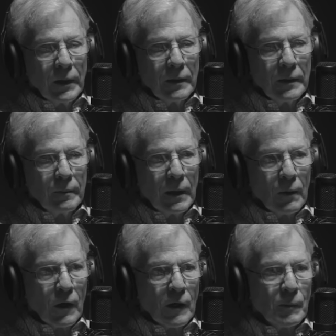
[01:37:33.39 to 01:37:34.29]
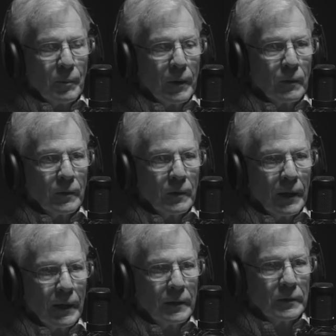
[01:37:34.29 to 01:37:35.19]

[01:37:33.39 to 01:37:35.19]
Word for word: got hit by a rocket propeller grenade,